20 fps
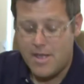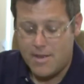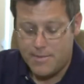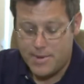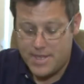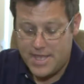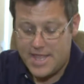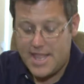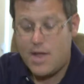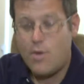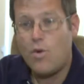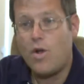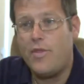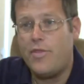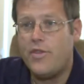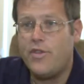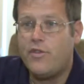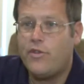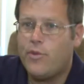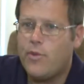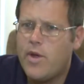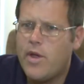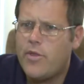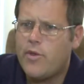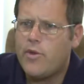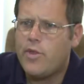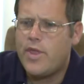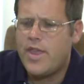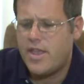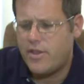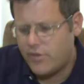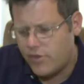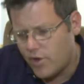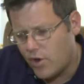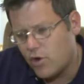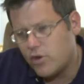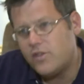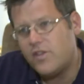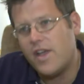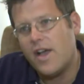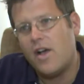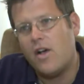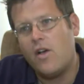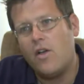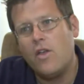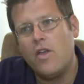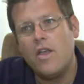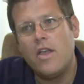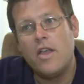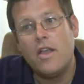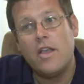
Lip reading: but then they want these three other things, the hotel,